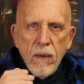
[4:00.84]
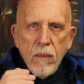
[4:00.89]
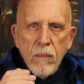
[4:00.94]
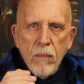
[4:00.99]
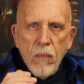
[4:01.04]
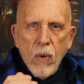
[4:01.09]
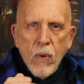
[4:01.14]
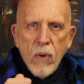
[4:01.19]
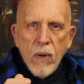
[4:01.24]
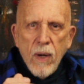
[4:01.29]

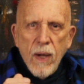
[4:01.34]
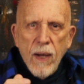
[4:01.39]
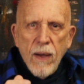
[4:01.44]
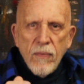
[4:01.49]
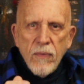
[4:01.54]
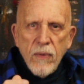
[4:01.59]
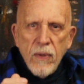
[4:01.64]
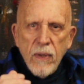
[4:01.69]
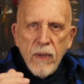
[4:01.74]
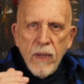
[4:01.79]
more
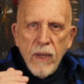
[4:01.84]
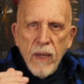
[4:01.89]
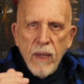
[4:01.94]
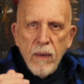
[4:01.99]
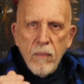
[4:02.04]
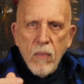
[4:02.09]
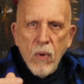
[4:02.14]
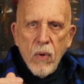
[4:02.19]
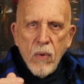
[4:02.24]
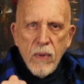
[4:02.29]
often
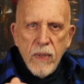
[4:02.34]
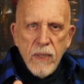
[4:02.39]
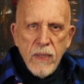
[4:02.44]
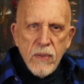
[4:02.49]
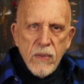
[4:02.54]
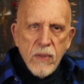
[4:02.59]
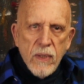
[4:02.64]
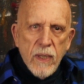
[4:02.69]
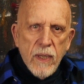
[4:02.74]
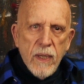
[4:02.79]
and more
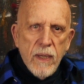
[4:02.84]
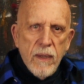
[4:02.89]
easily.